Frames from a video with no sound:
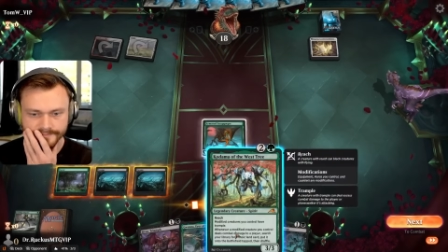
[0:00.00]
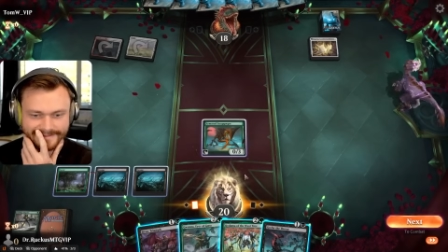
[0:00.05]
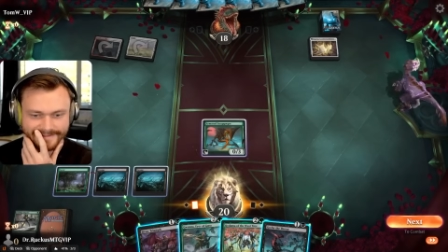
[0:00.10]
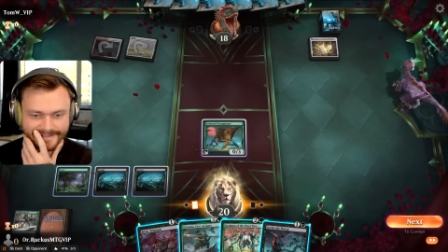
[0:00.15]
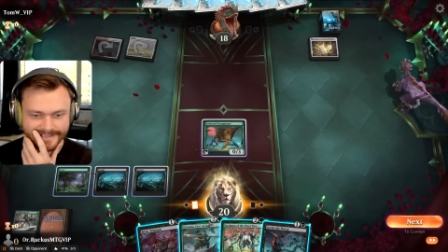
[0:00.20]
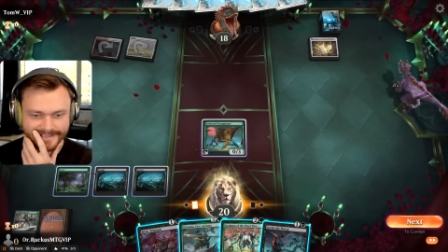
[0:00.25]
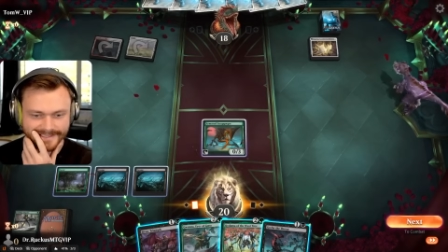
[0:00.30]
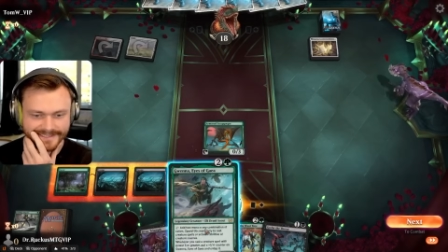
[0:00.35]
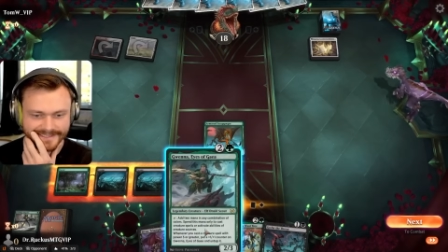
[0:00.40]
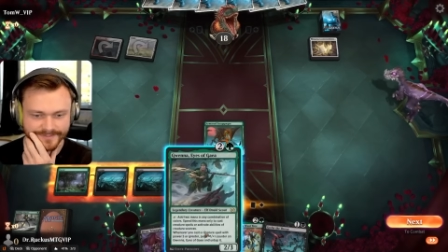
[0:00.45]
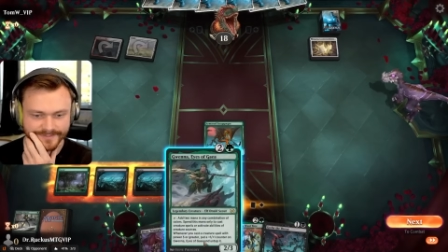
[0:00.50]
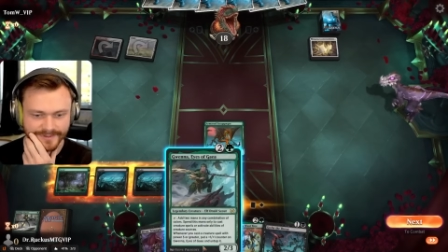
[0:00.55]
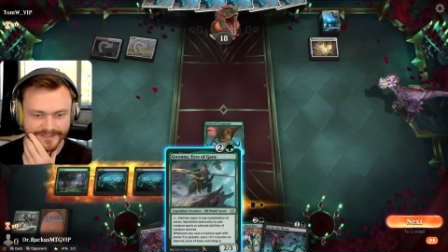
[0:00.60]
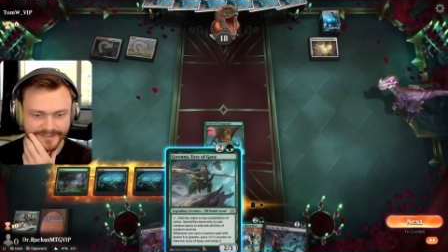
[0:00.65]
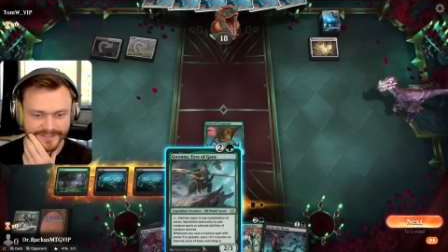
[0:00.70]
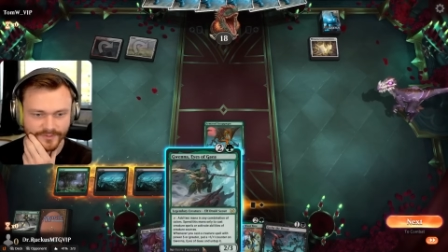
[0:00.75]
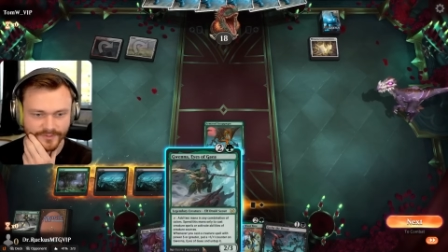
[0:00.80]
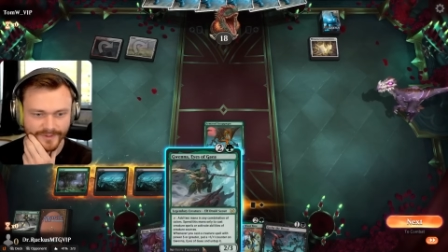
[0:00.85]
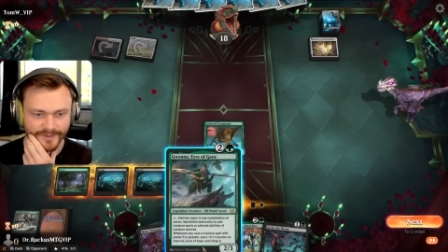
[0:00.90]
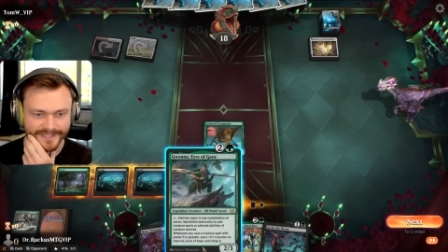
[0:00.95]
And it's probably
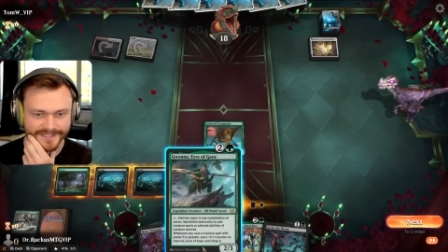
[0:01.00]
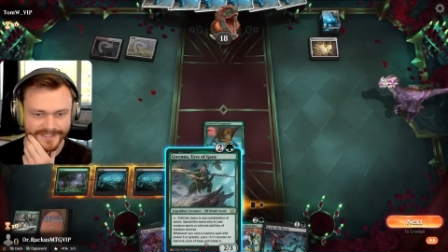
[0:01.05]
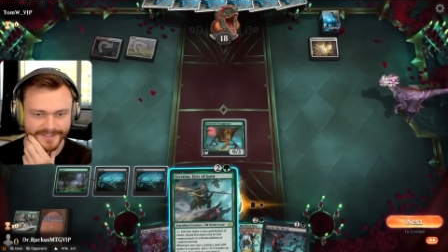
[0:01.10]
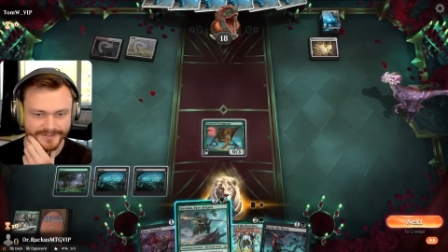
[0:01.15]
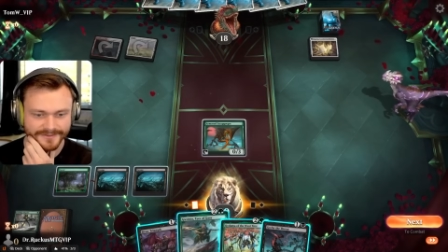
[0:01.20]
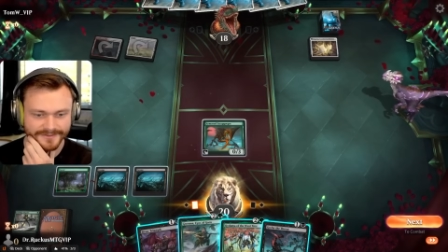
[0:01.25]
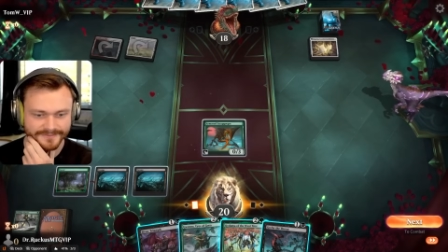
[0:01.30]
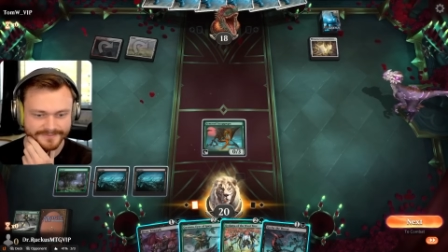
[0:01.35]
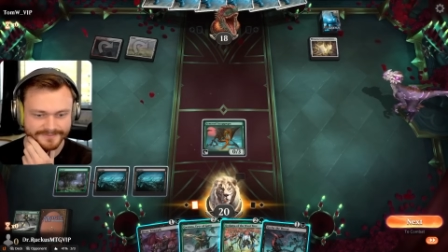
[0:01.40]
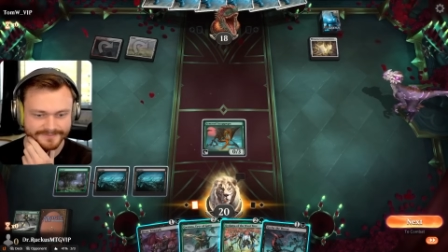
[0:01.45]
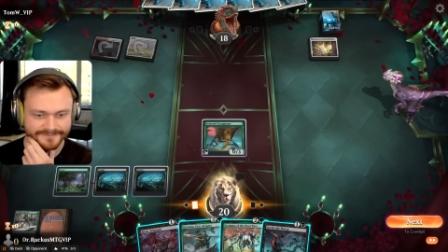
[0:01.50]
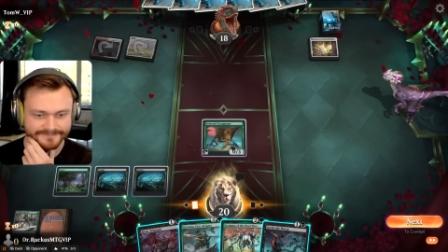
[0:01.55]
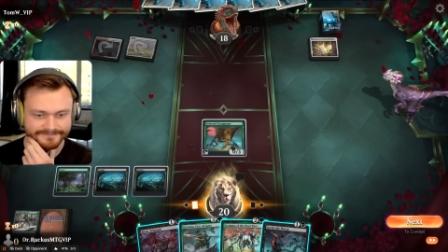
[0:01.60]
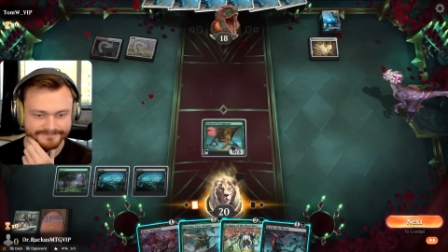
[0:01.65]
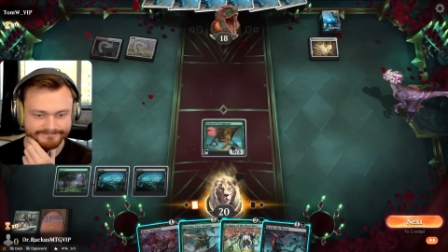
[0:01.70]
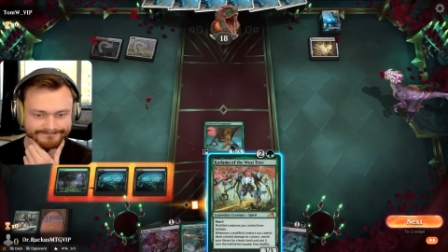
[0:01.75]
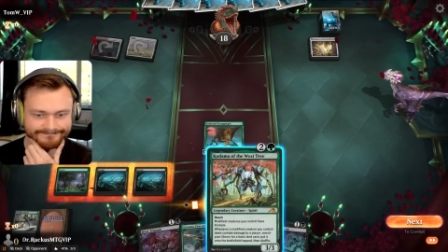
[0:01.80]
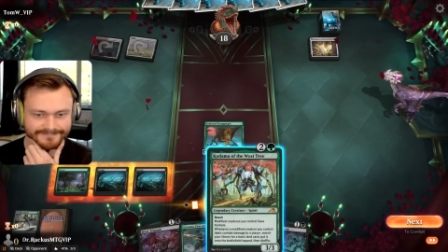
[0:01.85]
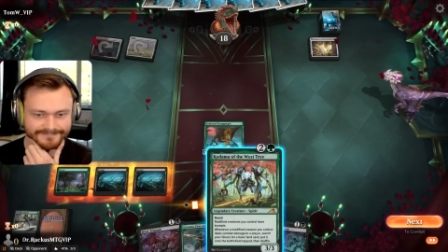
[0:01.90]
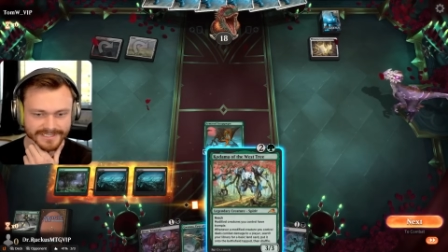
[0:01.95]
Gwenna here.
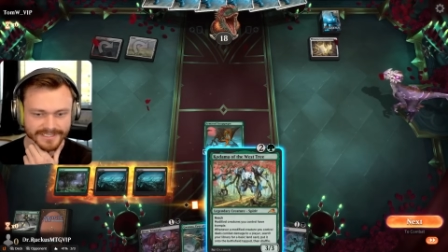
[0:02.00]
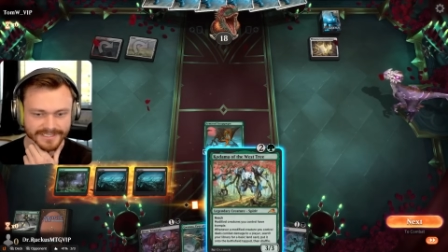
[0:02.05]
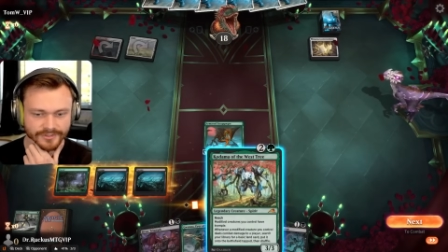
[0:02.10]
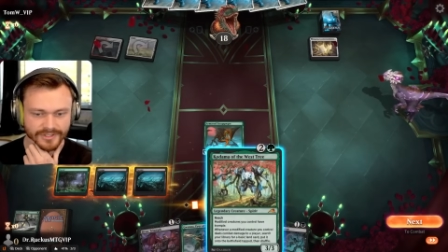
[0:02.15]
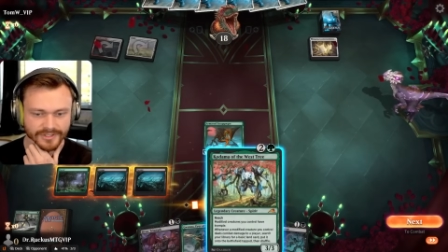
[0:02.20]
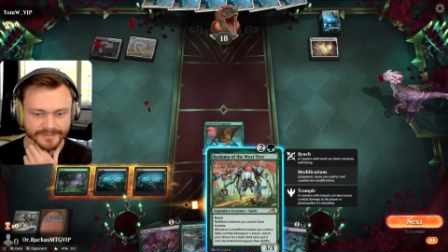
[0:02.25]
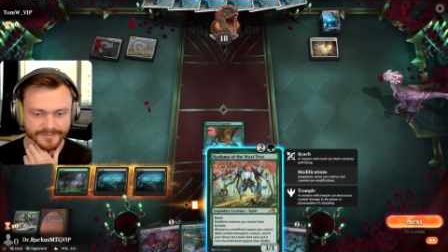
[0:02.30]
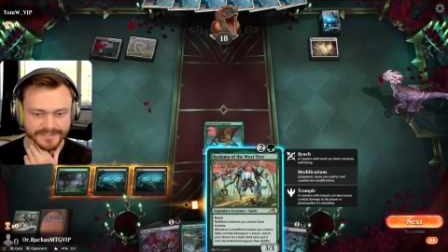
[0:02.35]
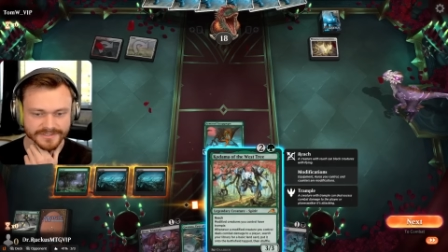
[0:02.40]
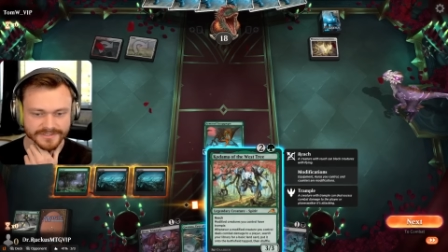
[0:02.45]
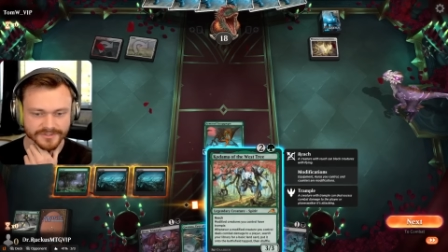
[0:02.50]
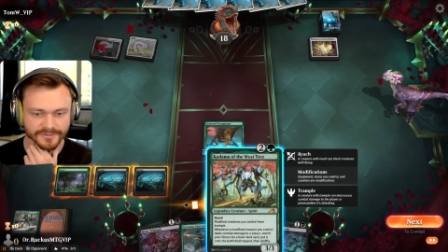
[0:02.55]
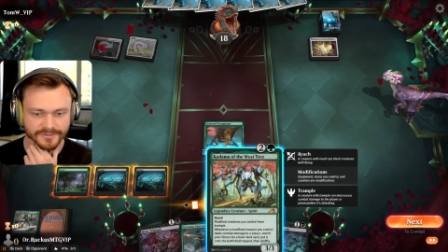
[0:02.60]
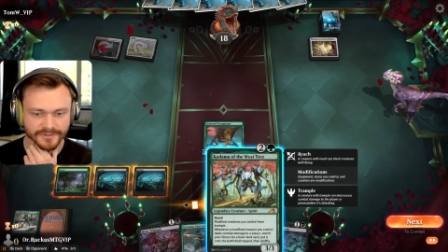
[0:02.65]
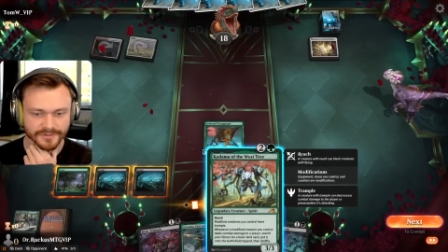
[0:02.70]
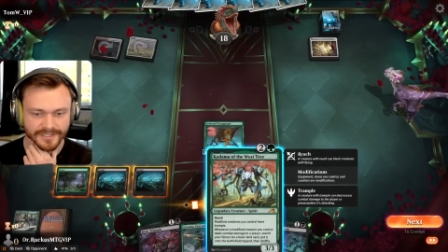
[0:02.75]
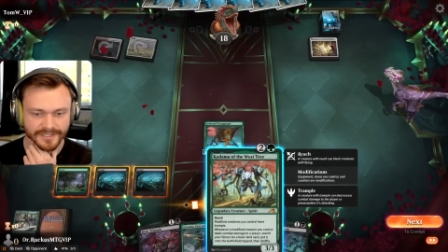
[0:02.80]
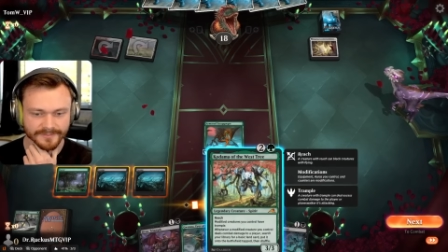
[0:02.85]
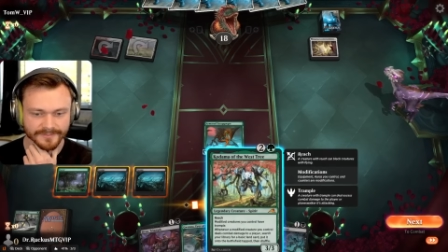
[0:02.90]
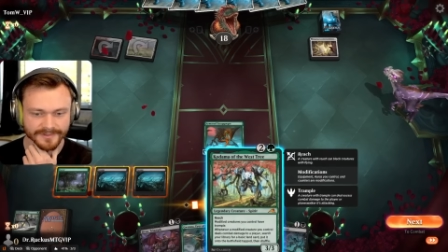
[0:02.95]
Kodama doesn't do a
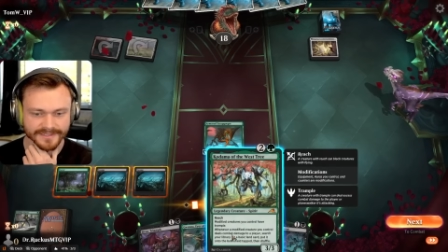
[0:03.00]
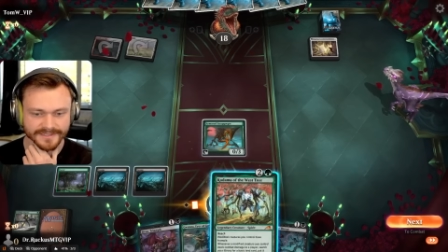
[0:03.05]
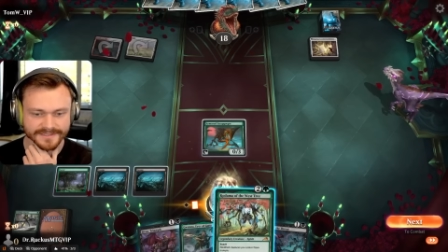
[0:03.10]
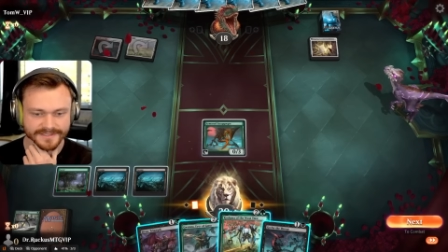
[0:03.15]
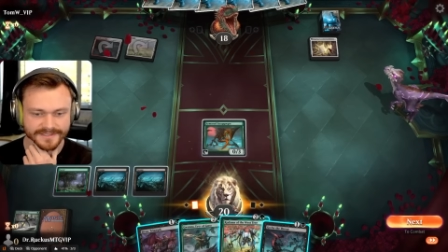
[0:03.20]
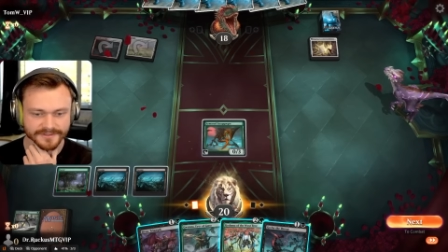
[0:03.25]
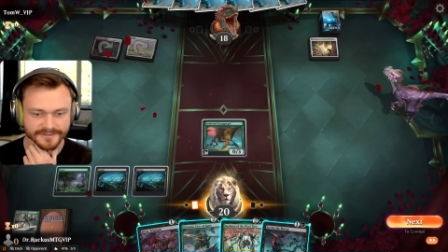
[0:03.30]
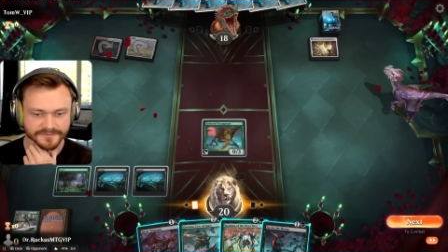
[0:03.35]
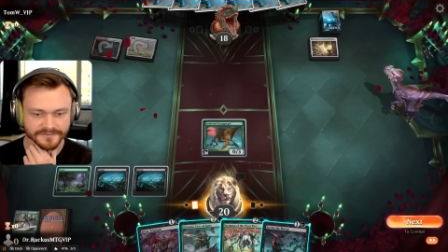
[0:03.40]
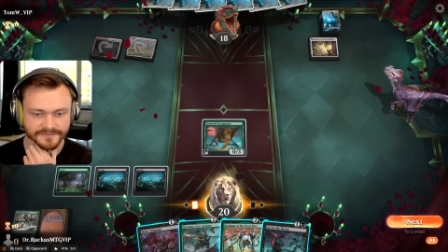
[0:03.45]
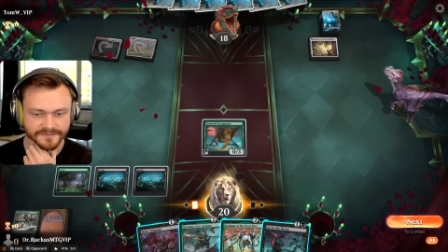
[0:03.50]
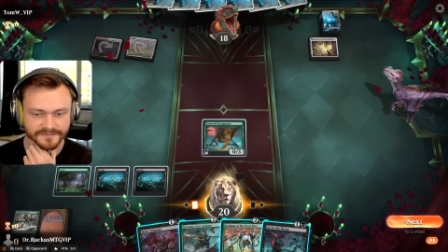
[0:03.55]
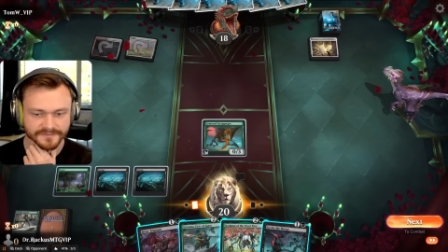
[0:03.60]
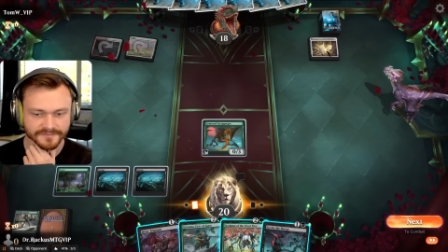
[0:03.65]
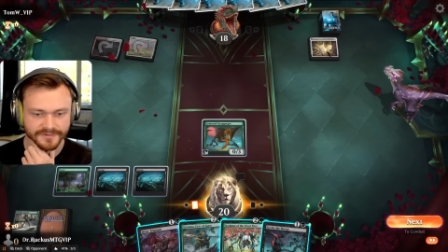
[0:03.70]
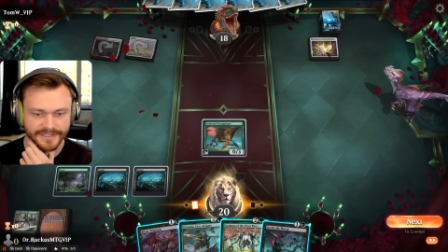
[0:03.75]
whole lot by itself.